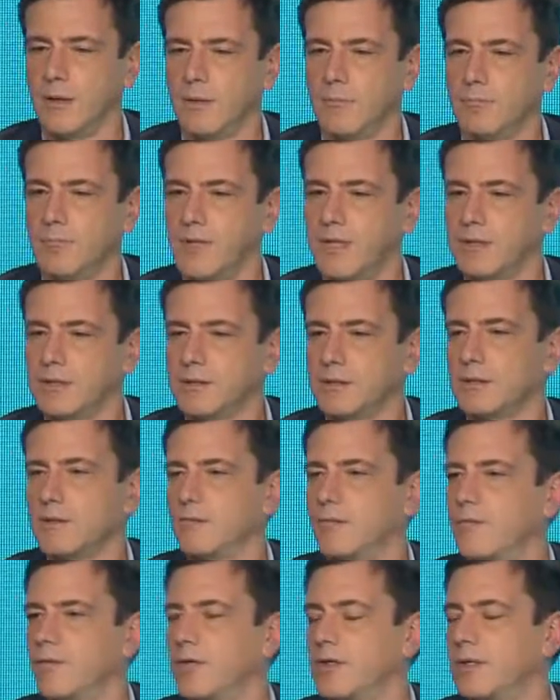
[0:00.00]
built
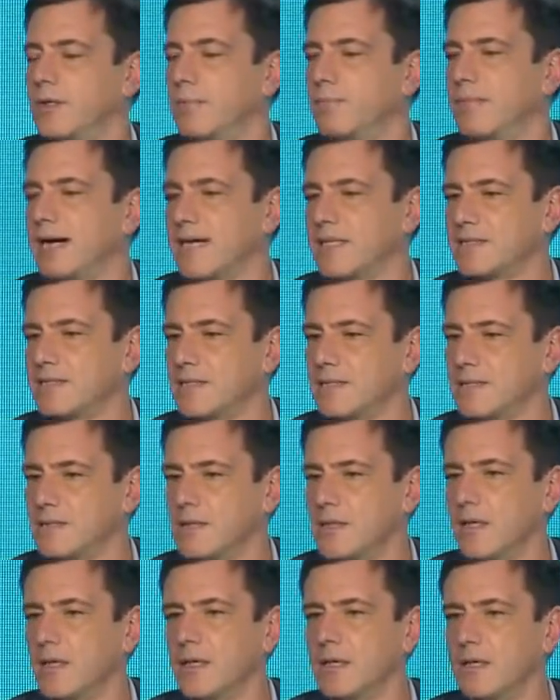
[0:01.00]
for the buses,
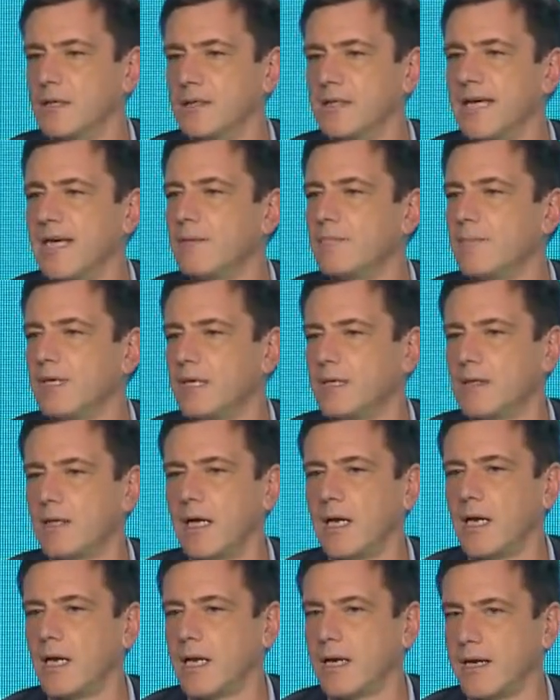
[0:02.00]
they mean
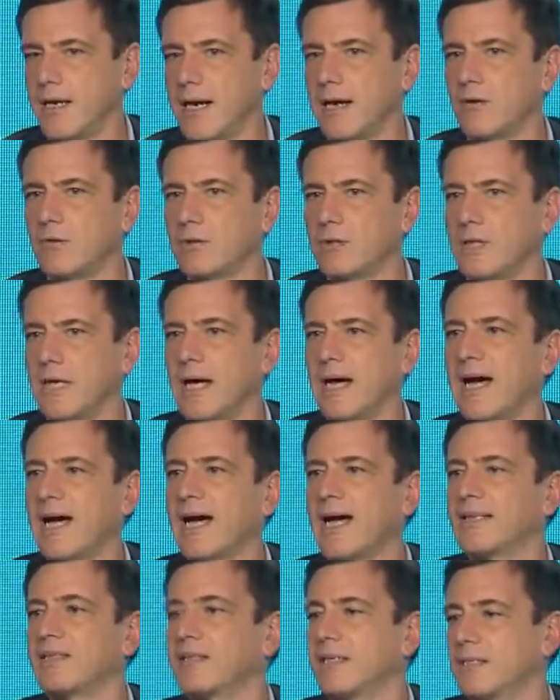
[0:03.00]
around
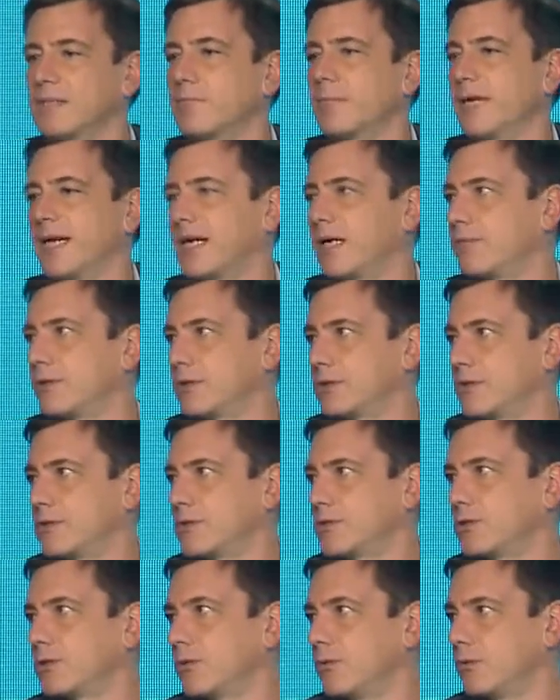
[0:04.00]
100 megawatt
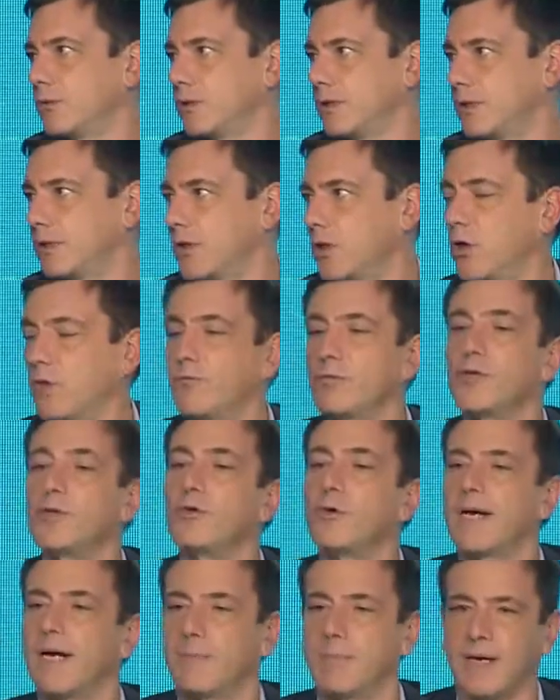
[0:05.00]
installed of
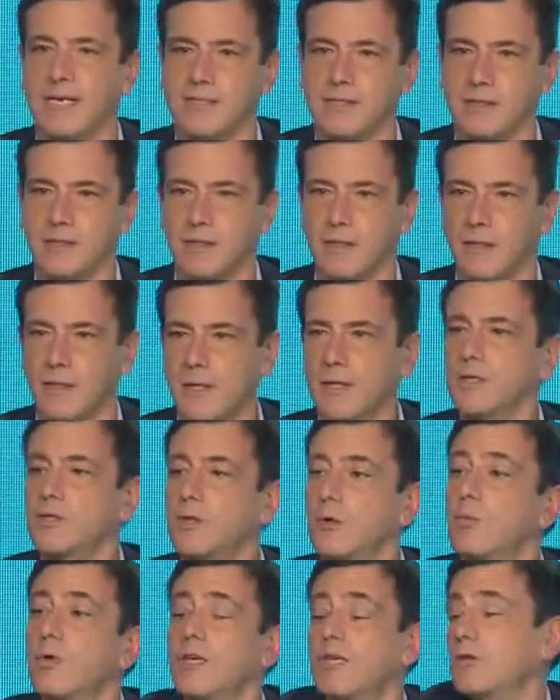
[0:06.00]
new capacity.
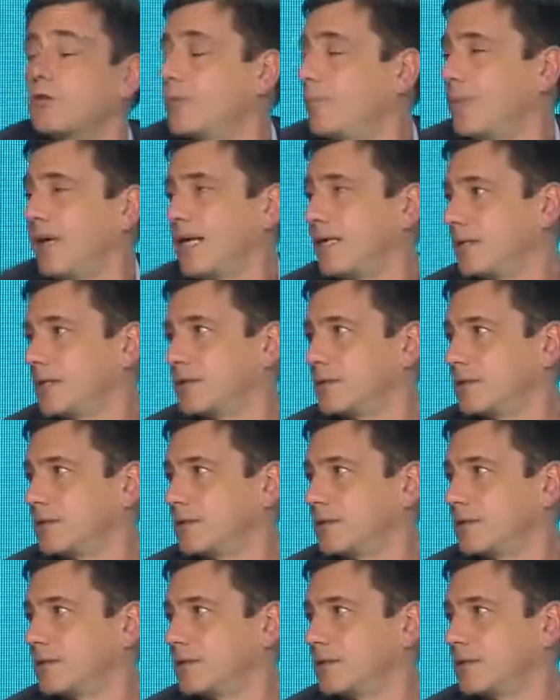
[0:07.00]
So we need to plan it.